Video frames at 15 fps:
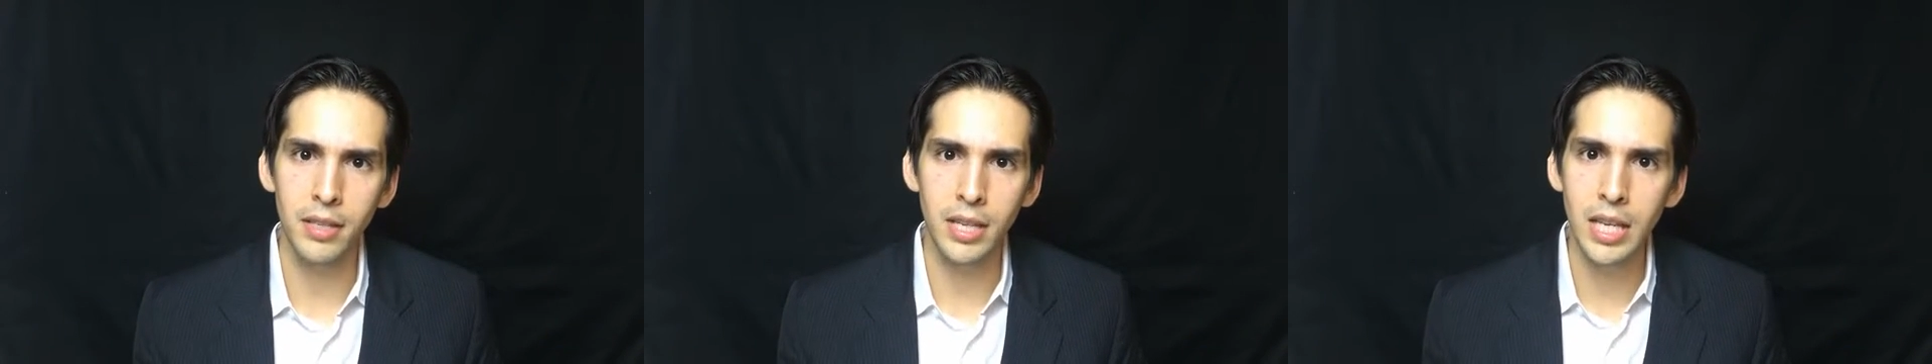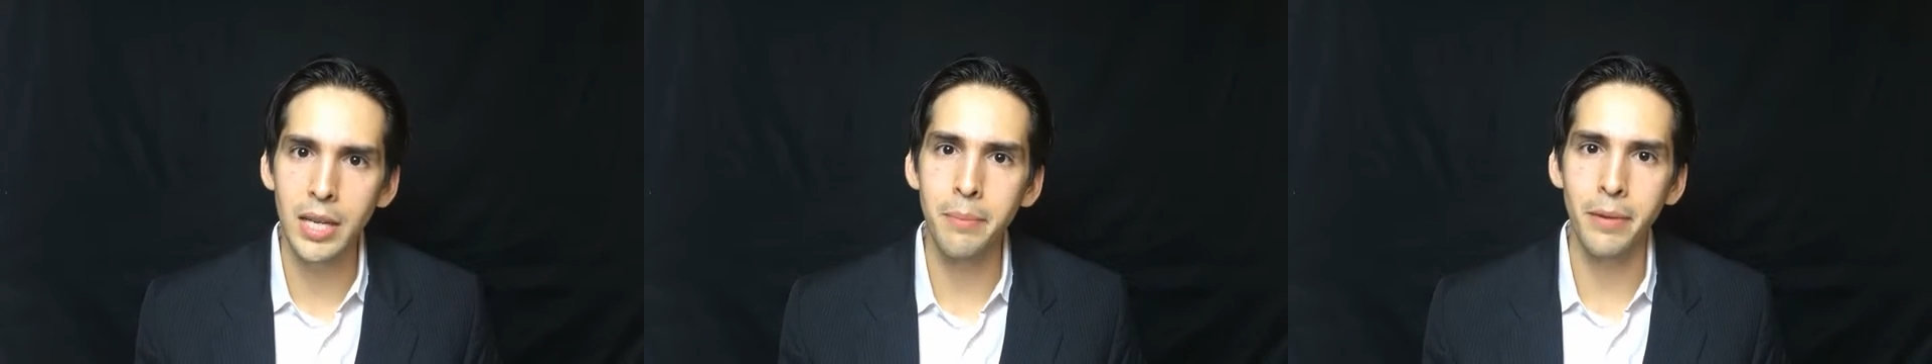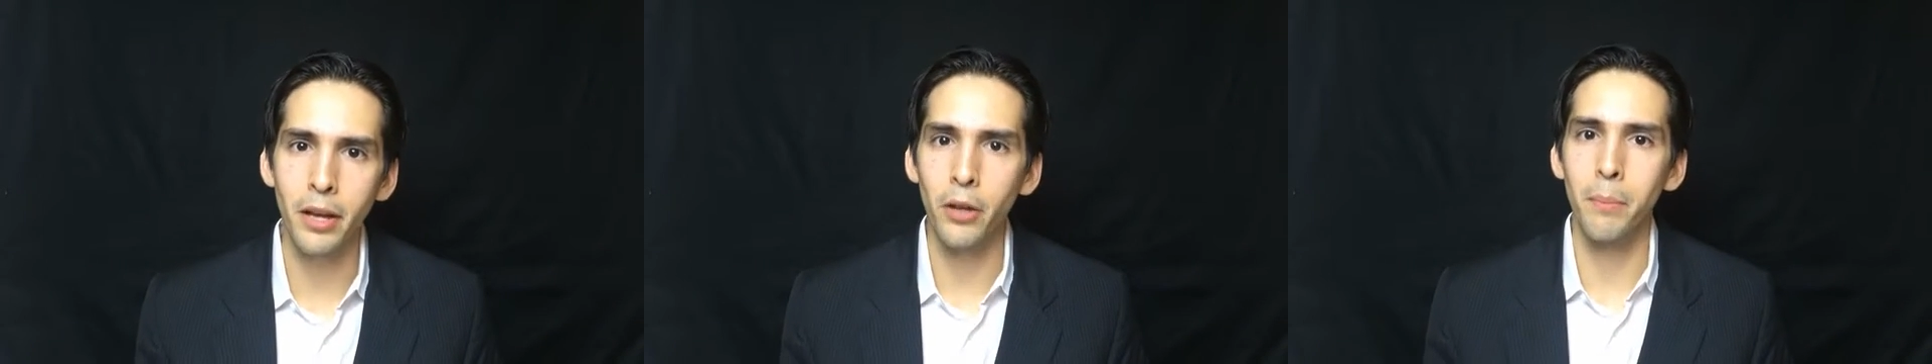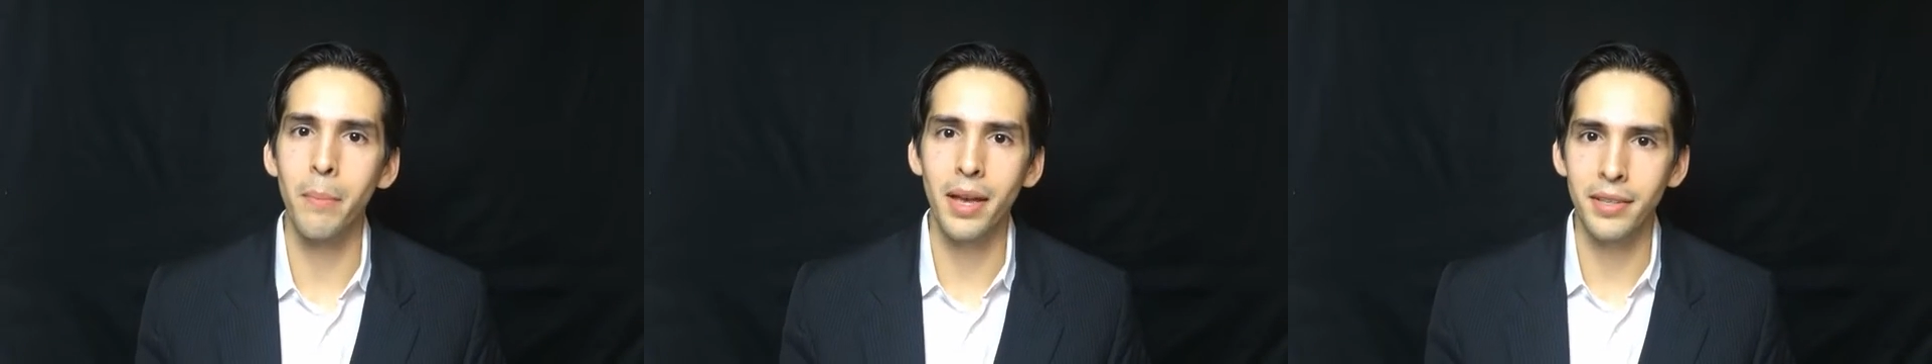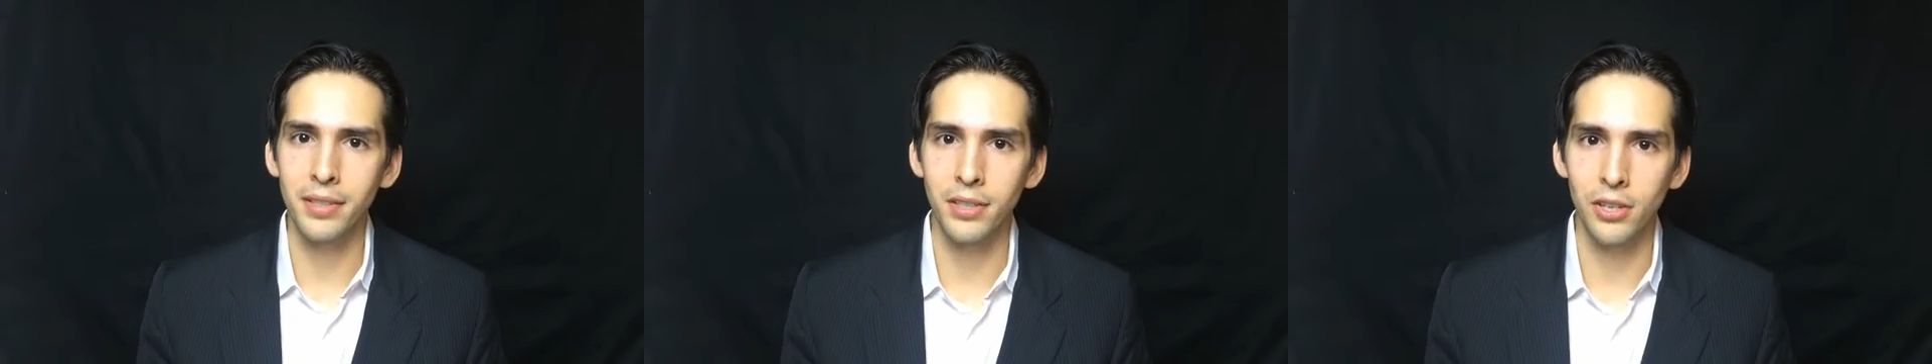email
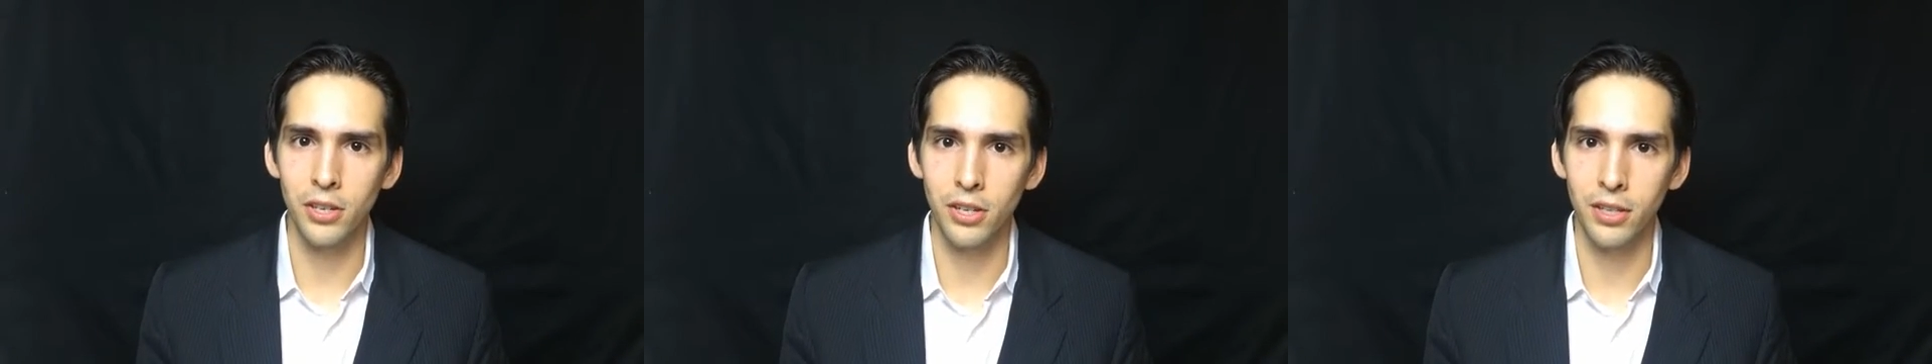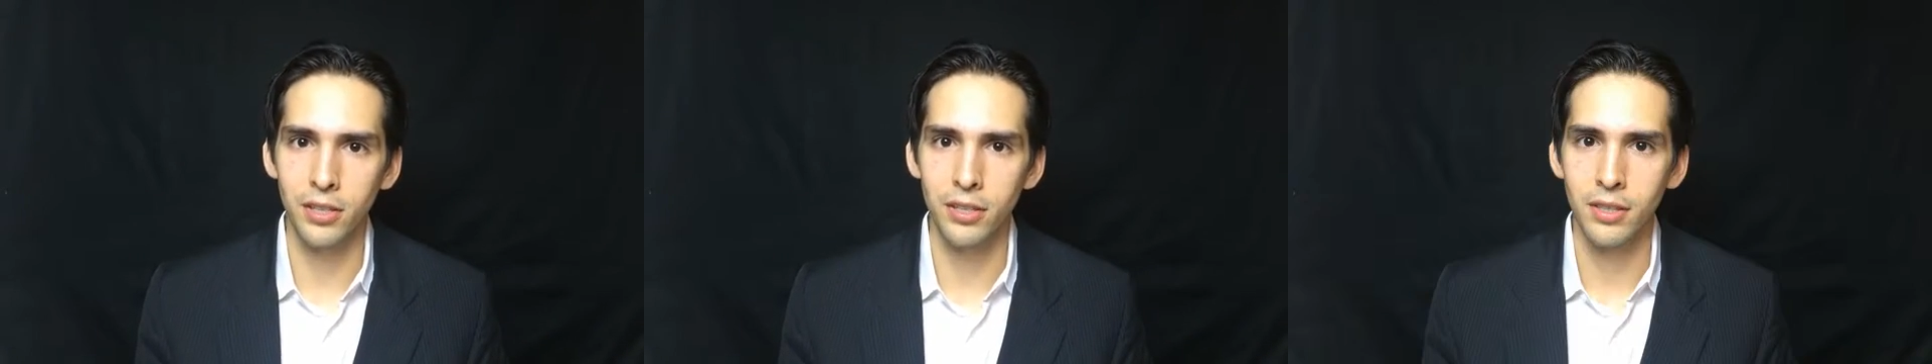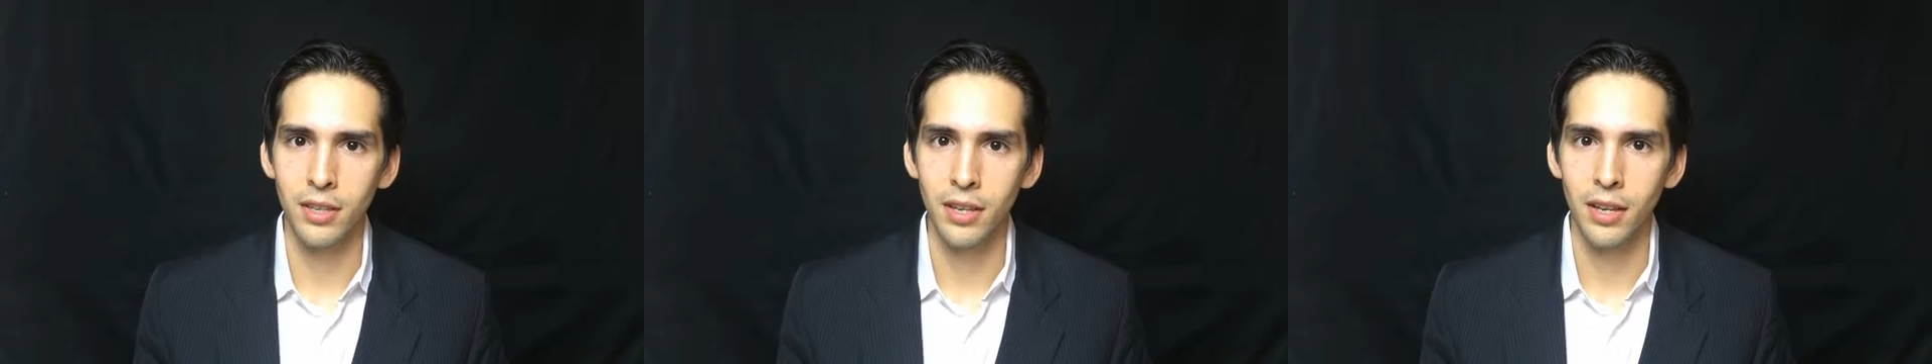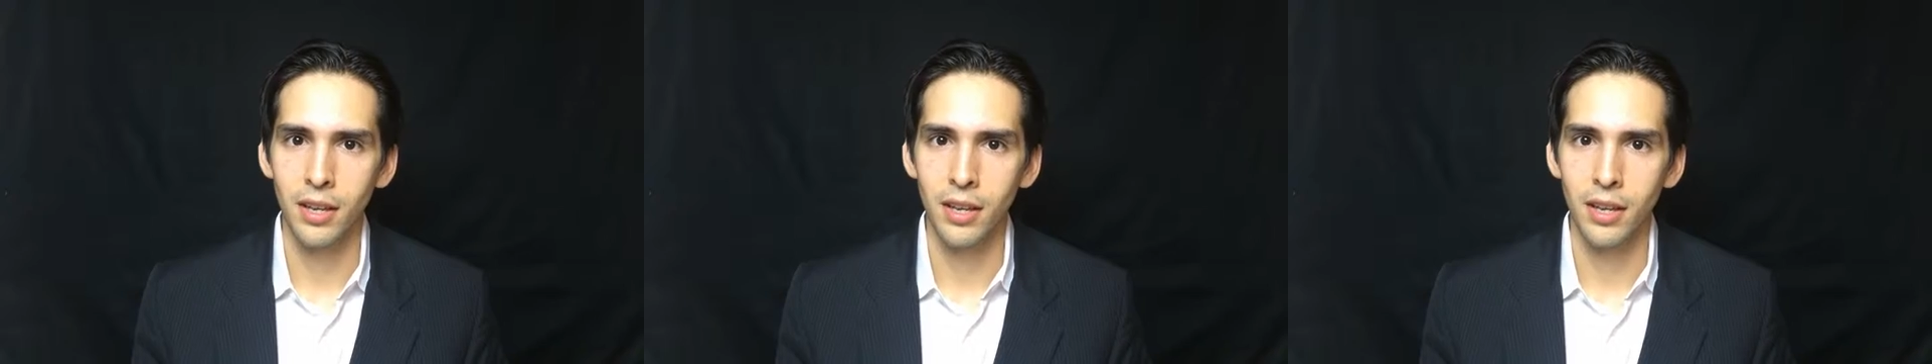messages